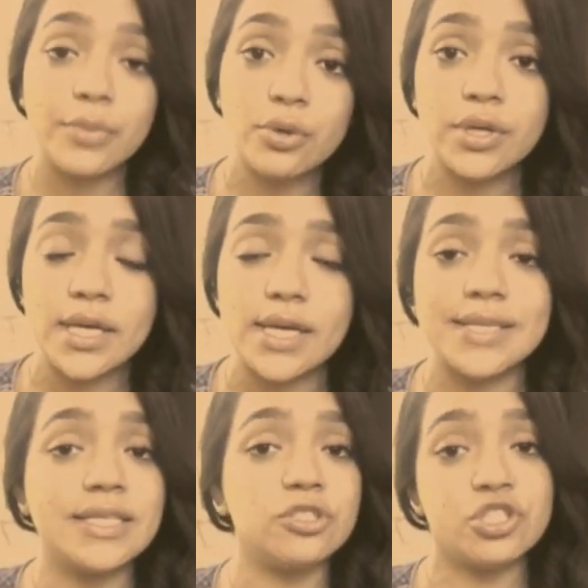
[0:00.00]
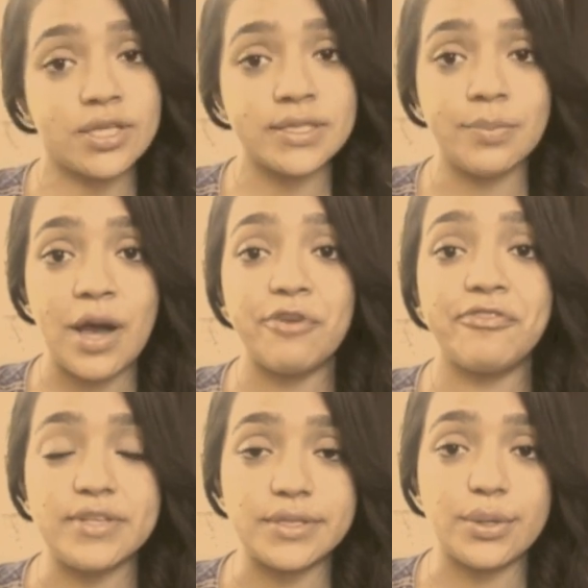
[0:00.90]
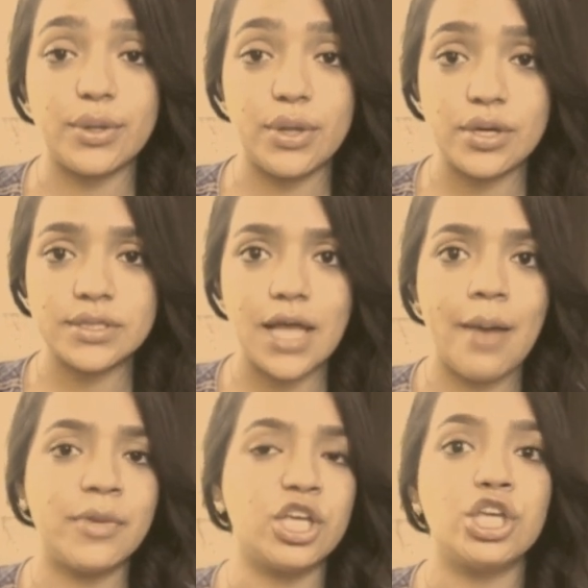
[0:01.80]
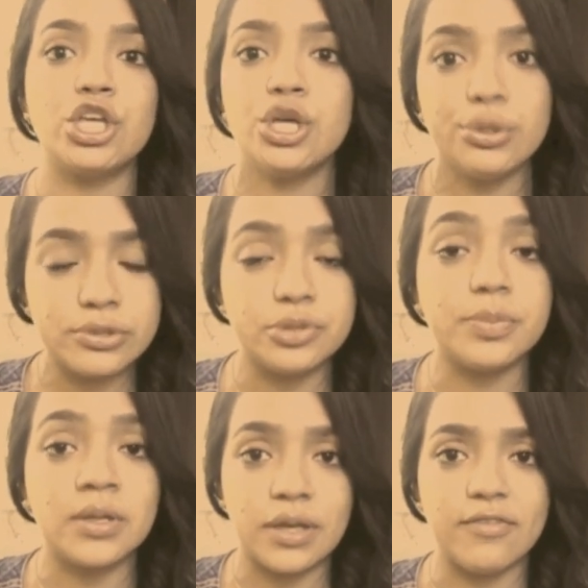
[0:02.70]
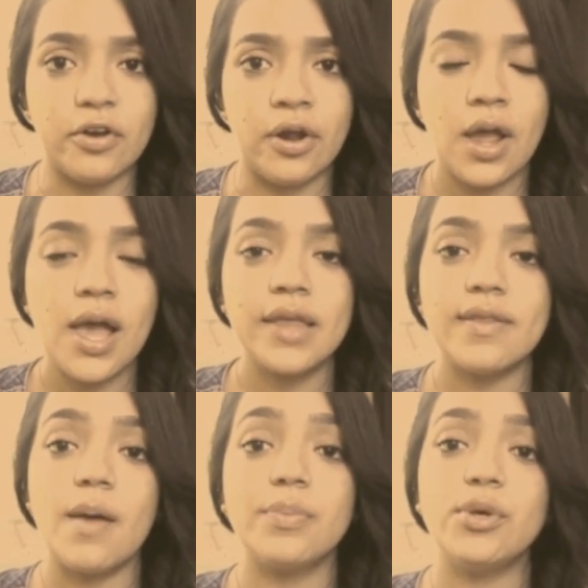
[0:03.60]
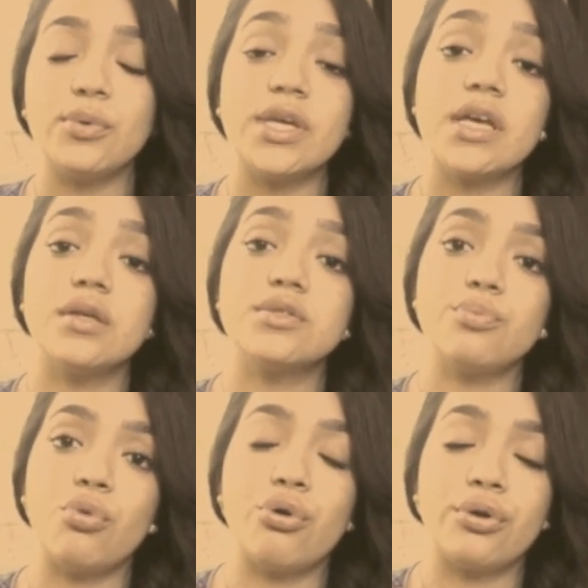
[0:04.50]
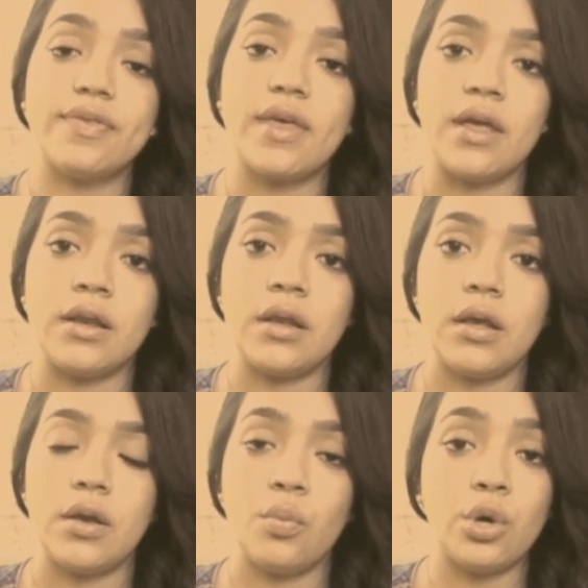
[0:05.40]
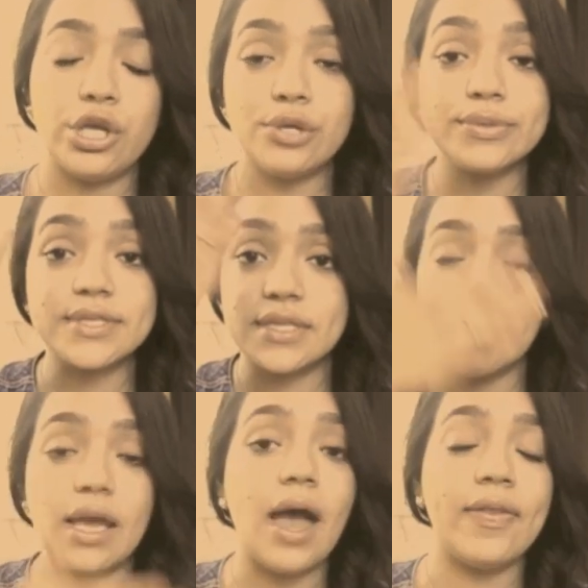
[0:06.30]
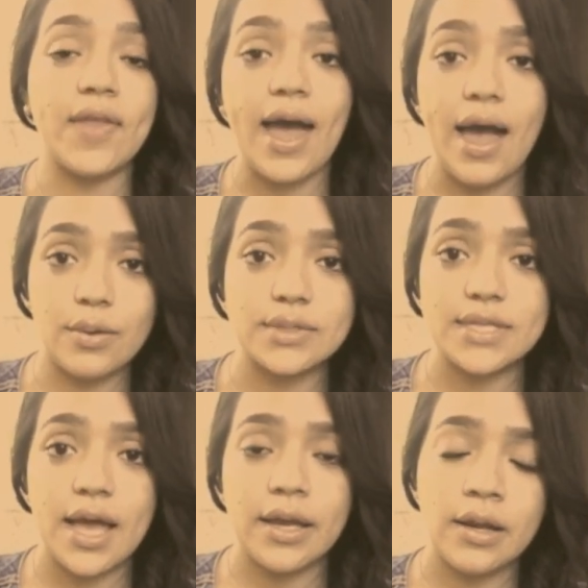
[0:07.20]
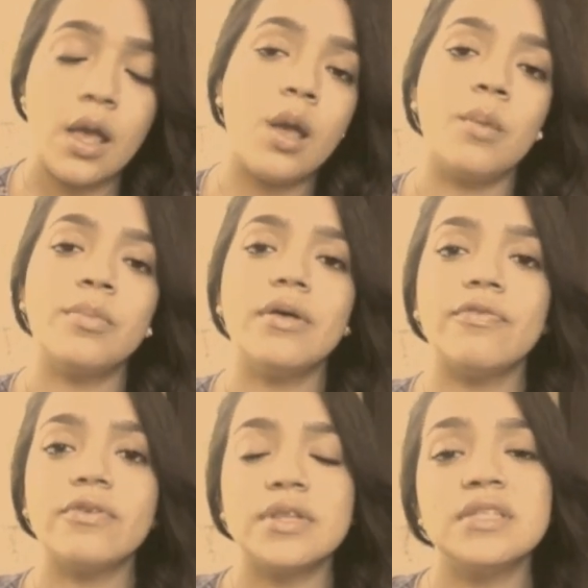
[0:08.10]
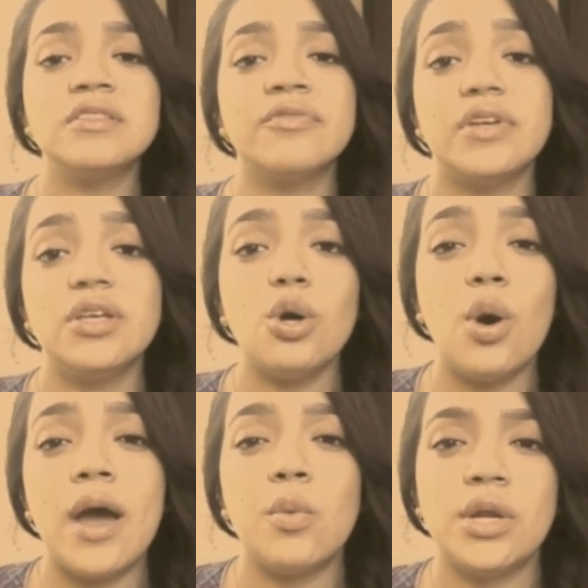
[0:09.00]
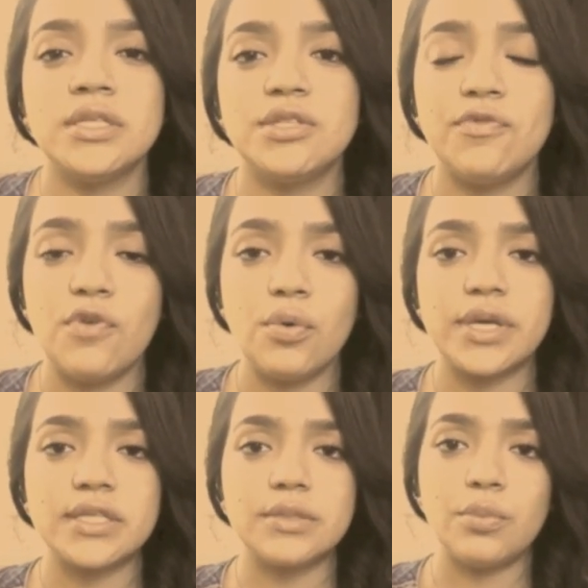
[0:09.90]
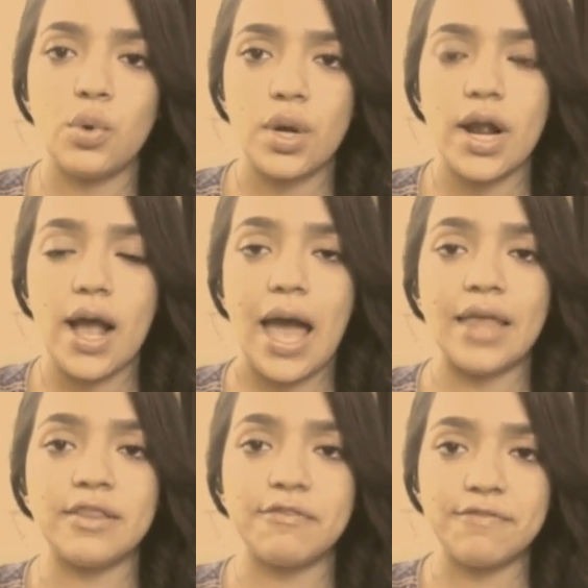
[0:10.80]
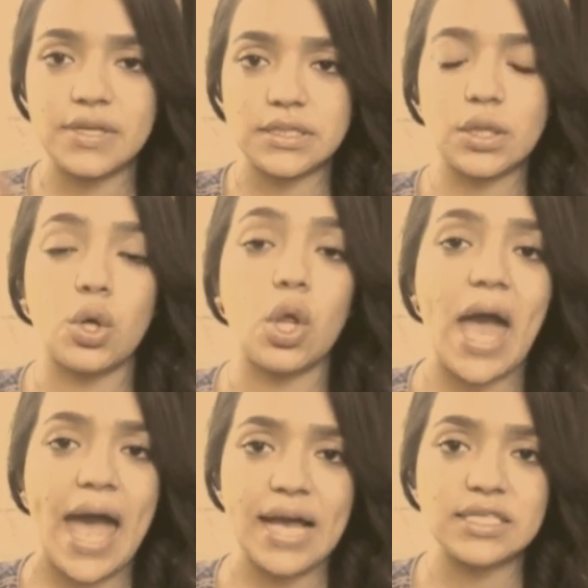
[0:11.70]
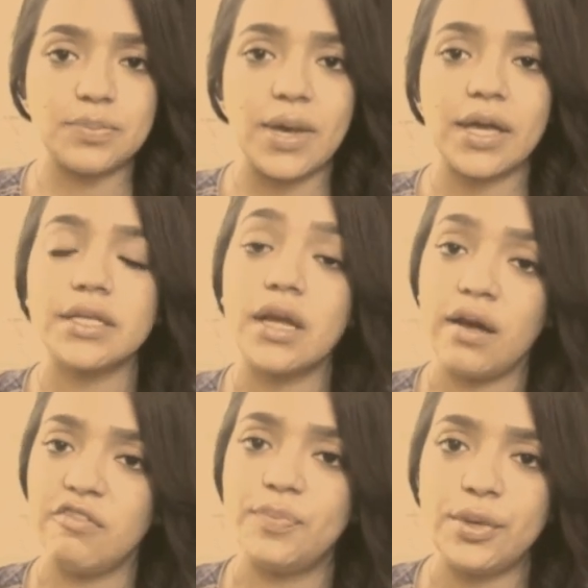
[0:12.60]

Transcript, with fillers: beauty isn't just about physical looks. I'm a huge believer that beauty is more than what you see on the outside. But for this video, I wanted to focus more on the physical aspect of